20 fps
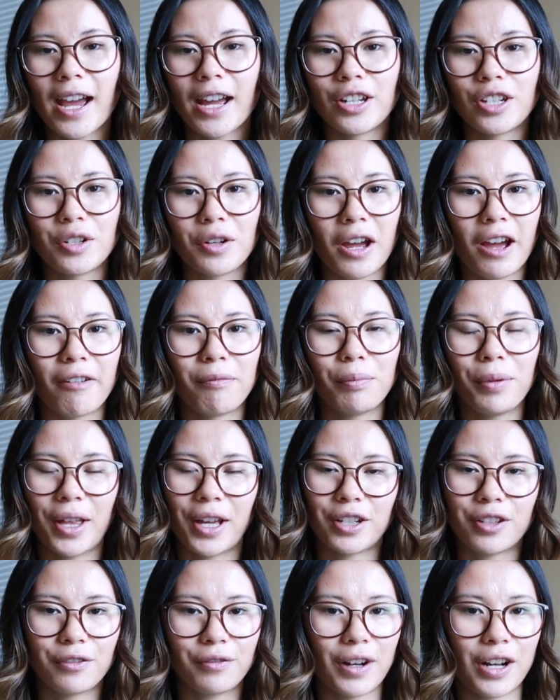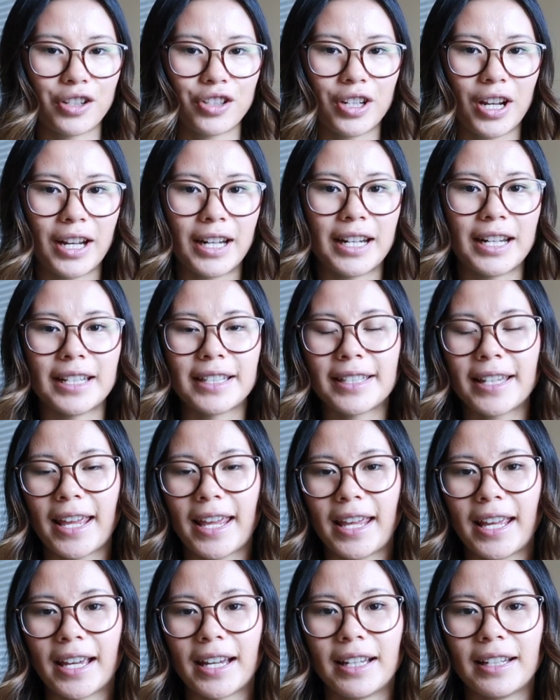I do have plantar fasciitis
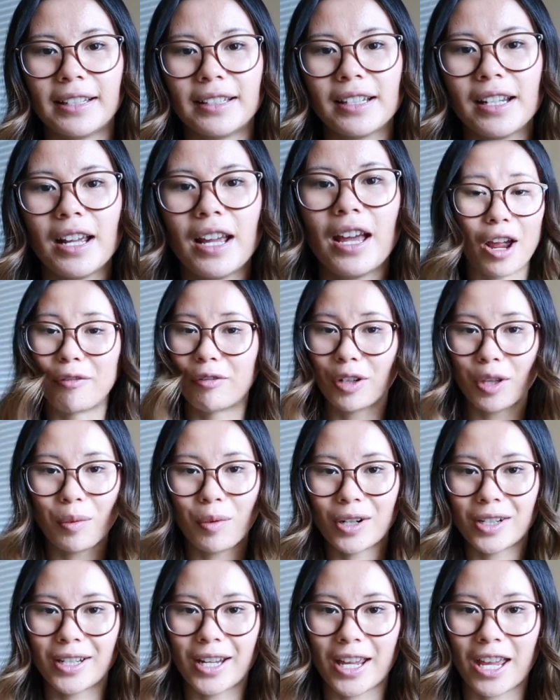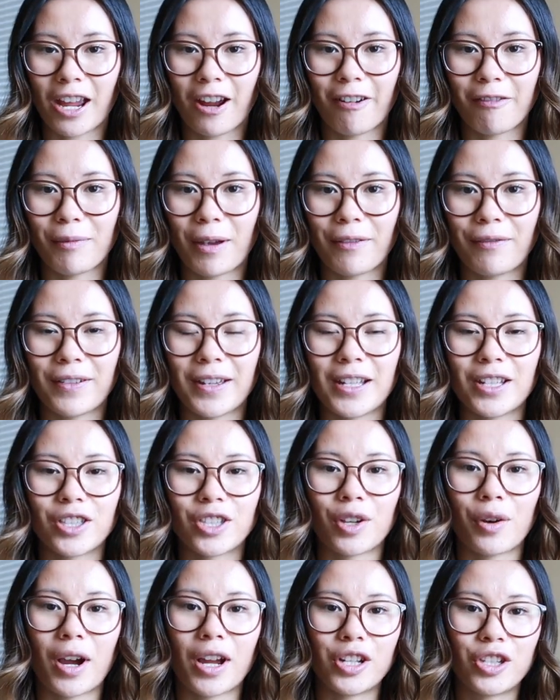and I really want to take care of my feet,
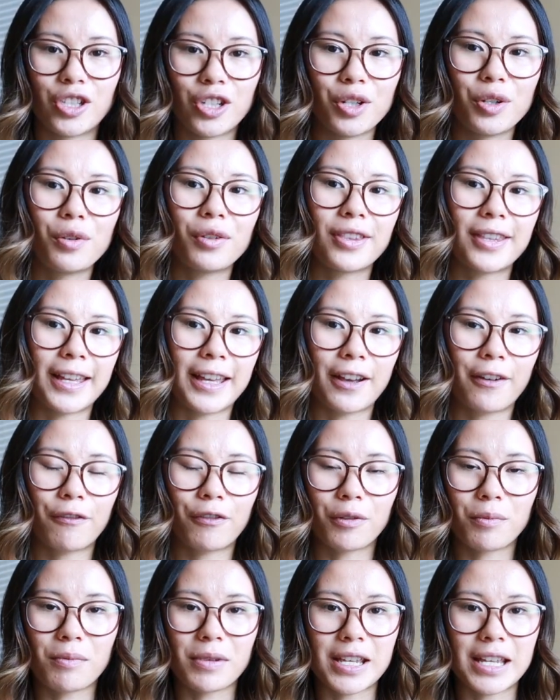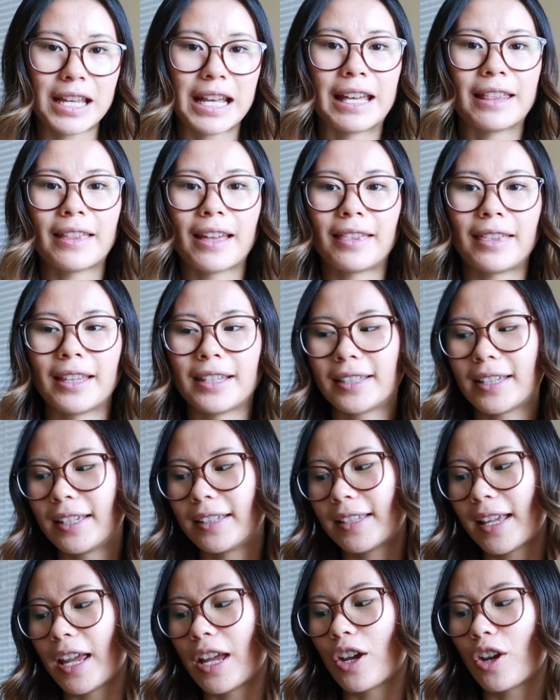so I do think for me that this
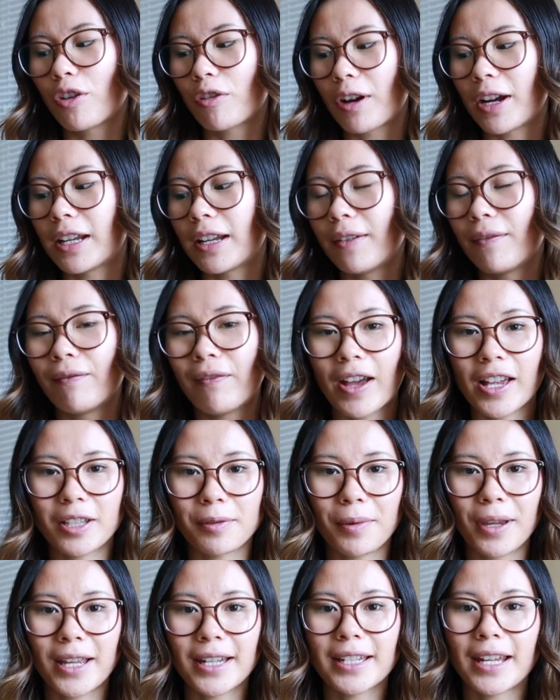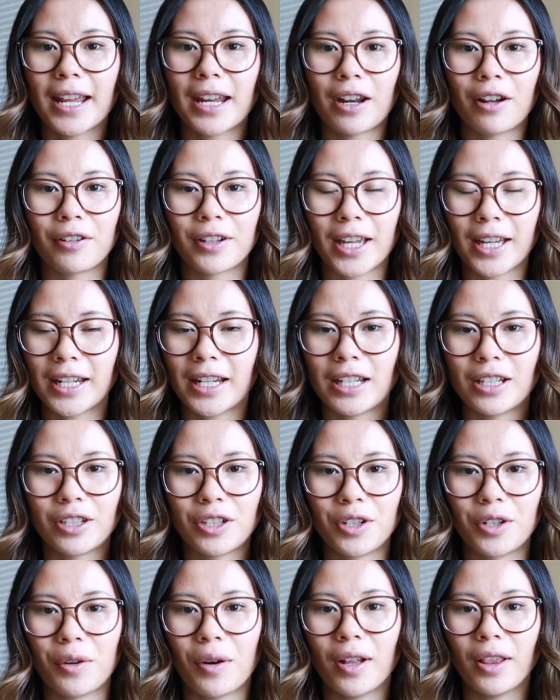is a great investment, and I'll get
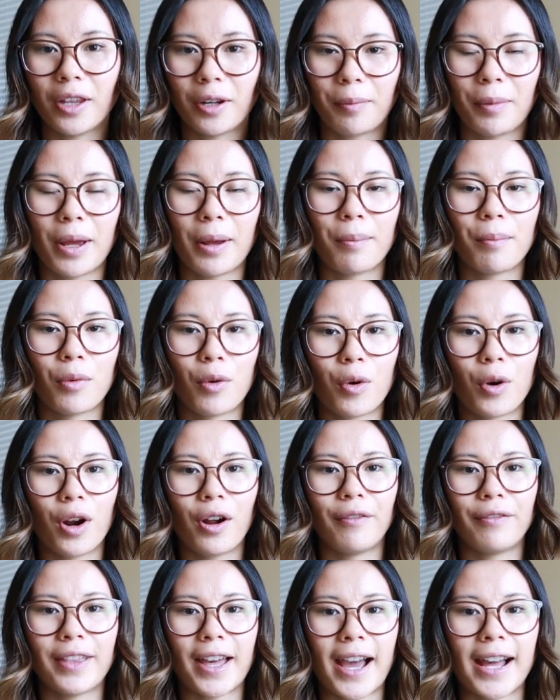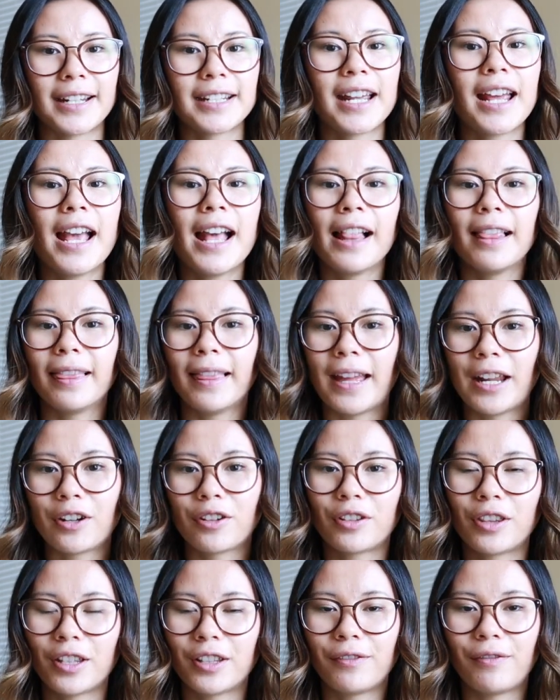into a little bit more of that
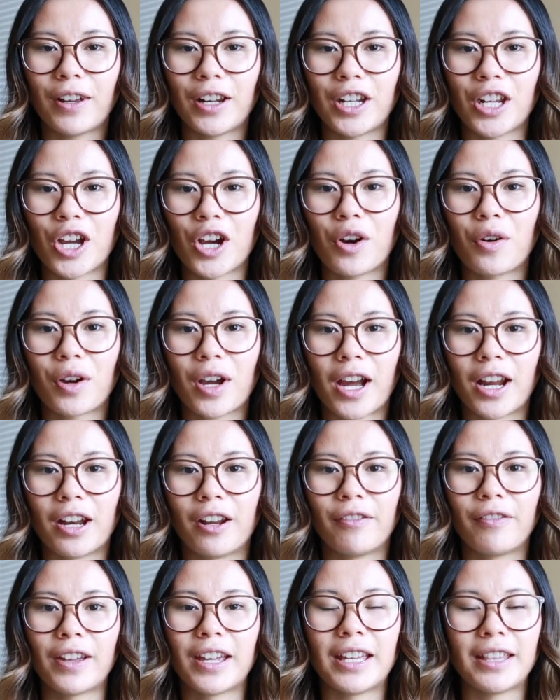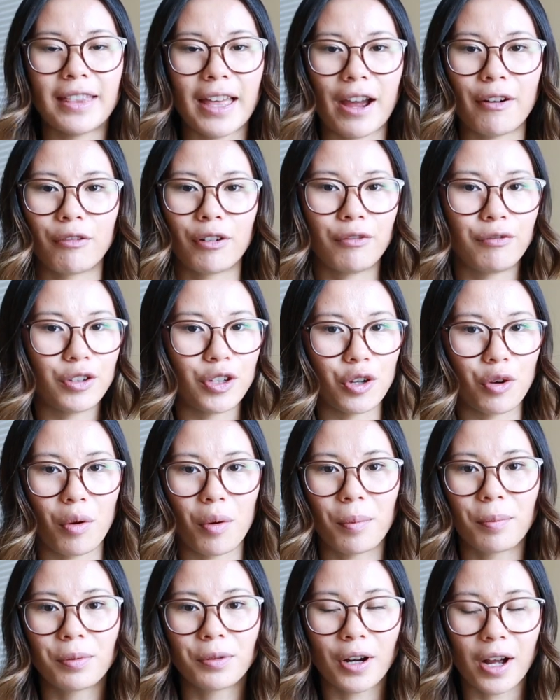later in this video, kind of in that
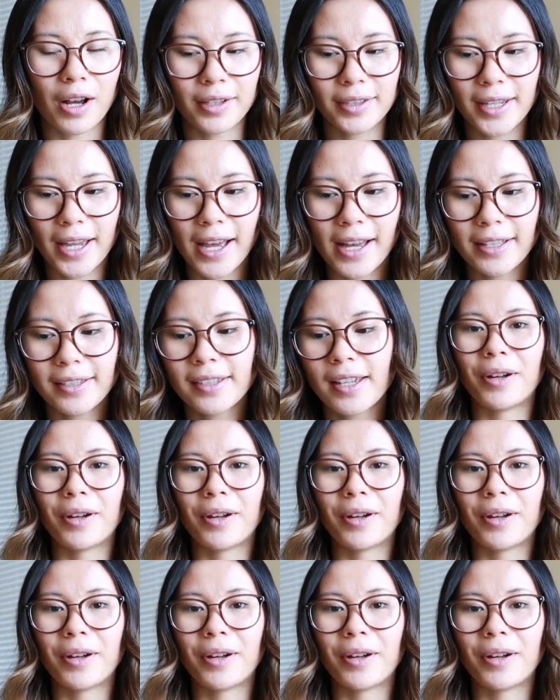review process.